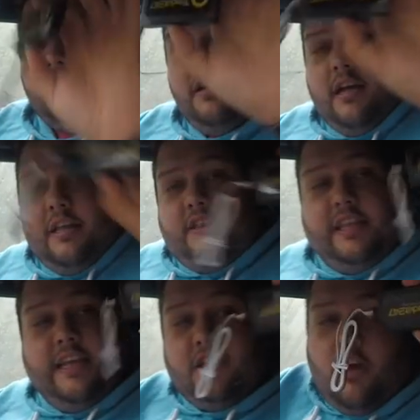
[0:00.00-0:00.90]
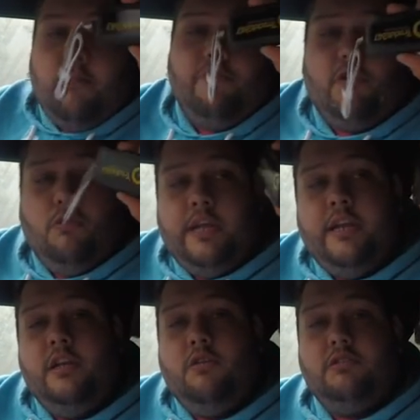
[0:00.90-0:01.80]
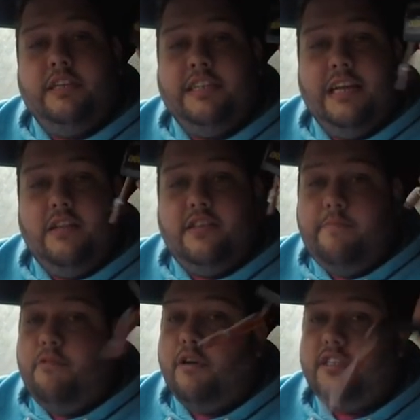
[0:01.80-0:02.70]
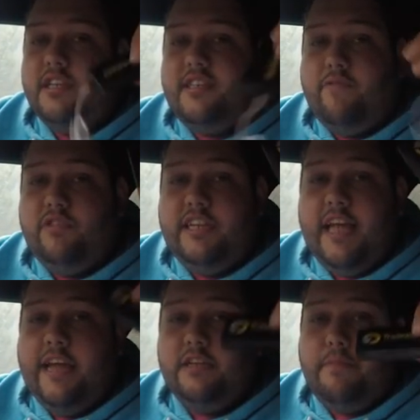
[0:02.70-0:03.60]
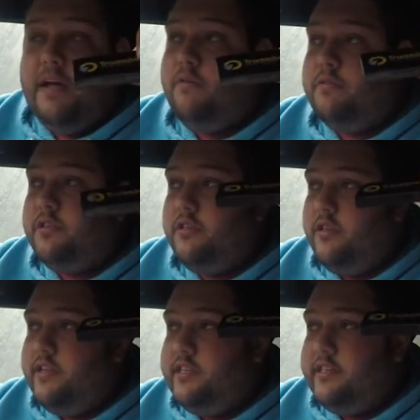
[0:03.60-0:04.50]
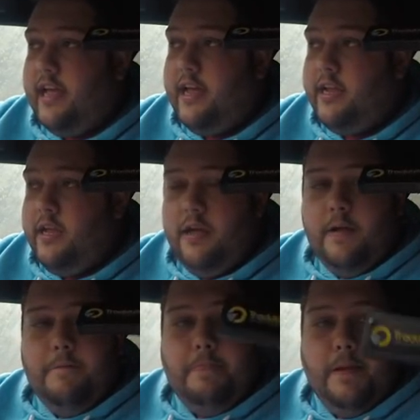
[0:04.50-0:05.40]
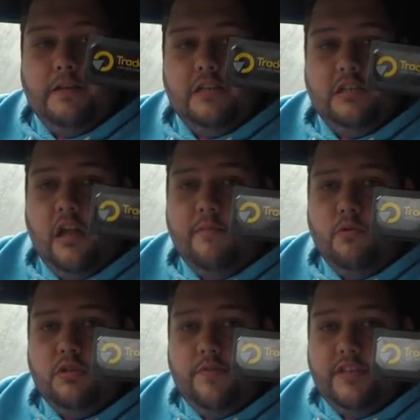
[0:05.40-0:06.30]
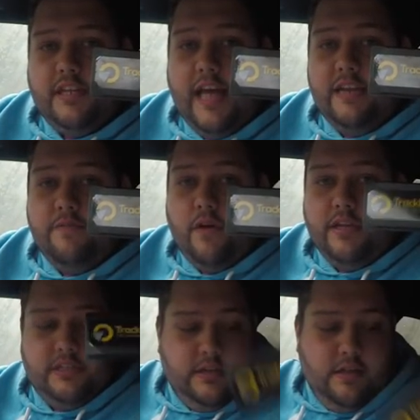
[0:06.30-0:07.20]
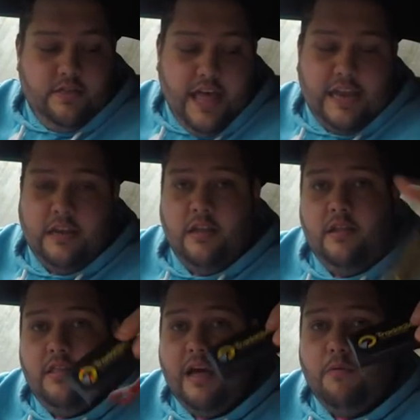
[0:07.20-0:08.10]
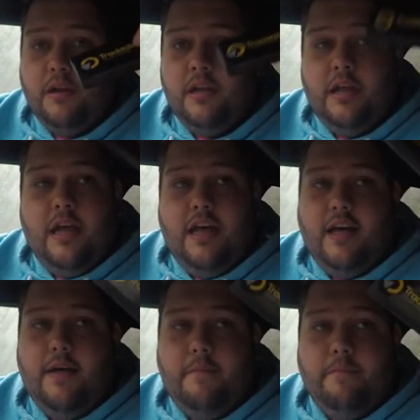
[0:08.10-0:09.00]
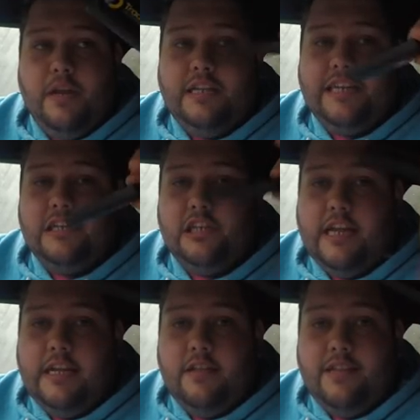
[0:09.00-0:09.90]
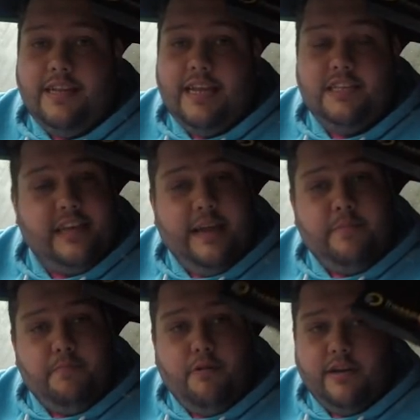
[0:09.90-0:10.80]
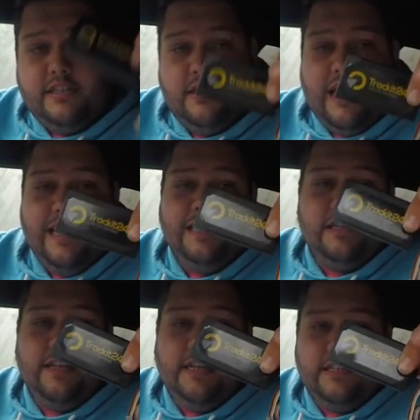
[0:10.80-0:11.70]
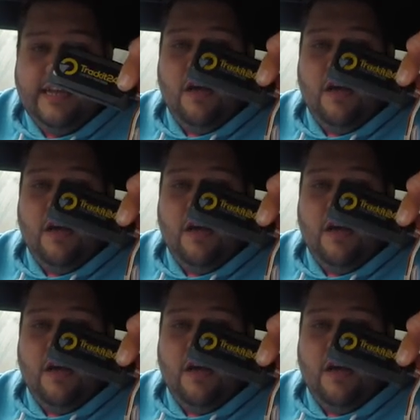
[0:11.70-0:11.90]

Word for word: at the time of recording, costs exactly the same price, £78. So this is a slightly more sophisticated device than that one, that is actually the same price. That is the TI